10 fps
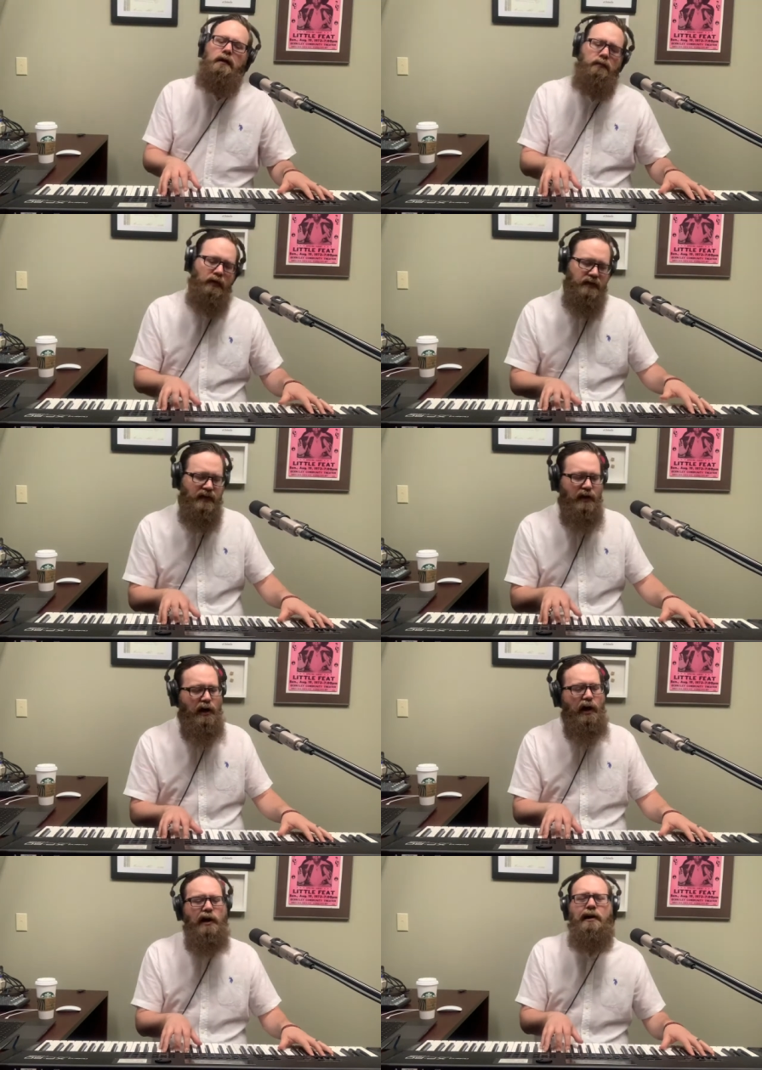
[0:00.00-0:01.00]
But to
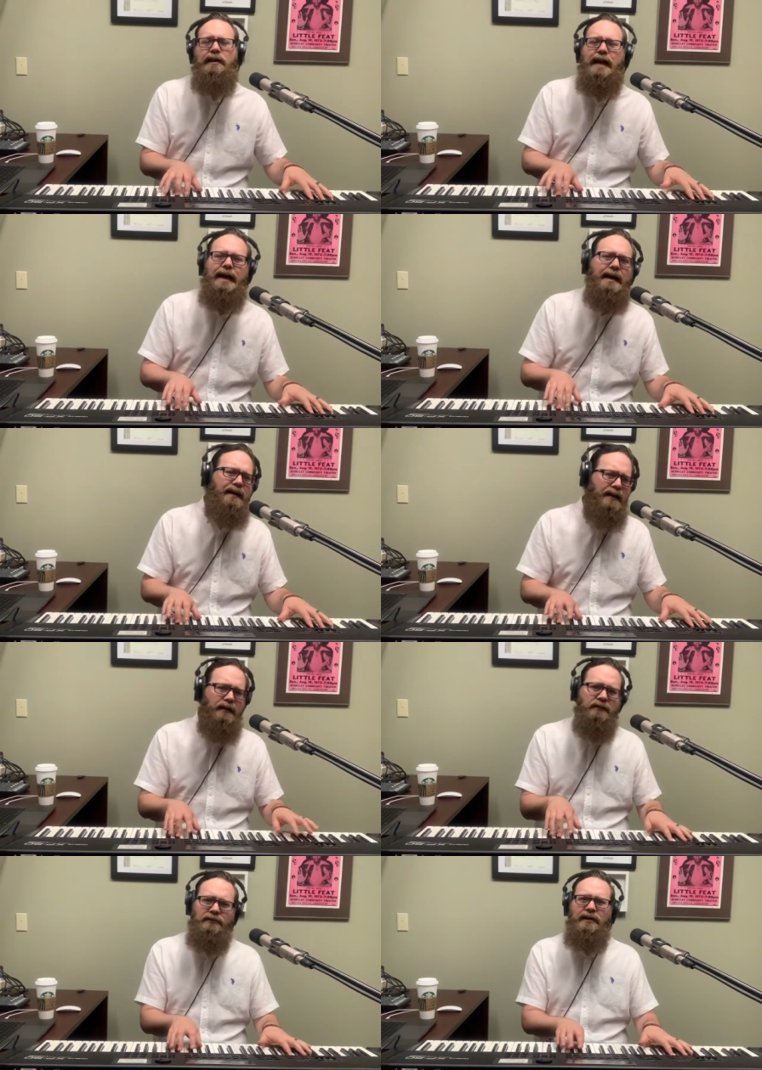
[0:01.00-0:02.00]
her that
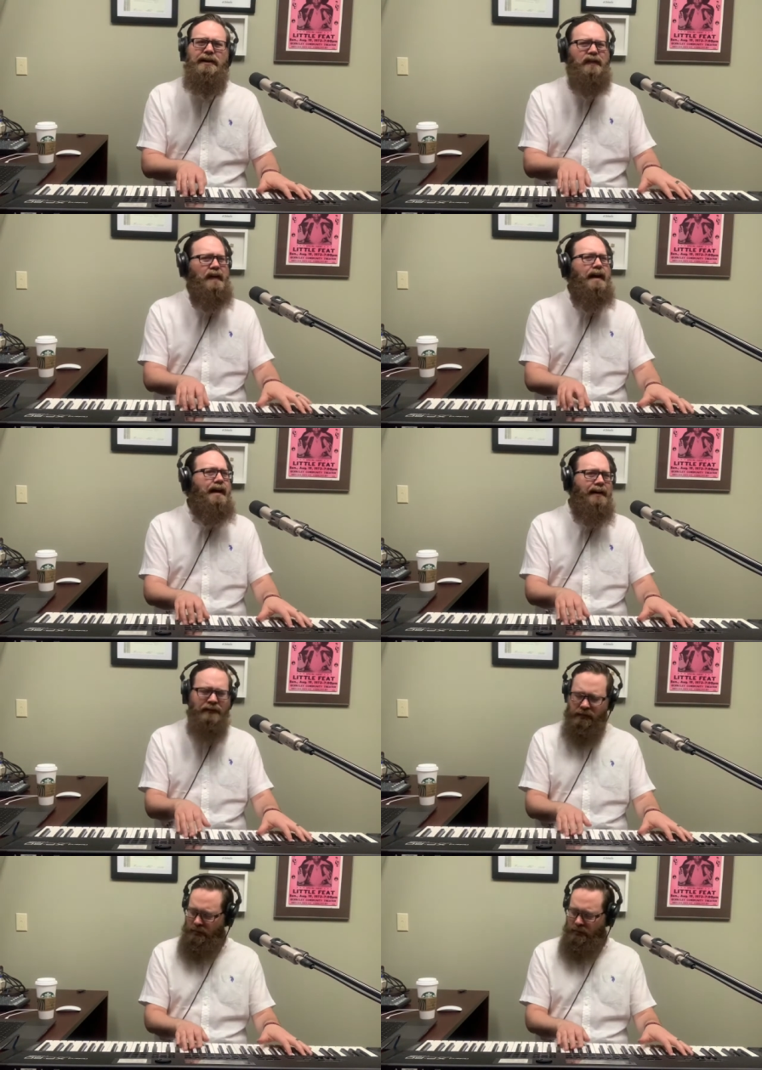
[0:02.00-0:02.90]
ain't nothing.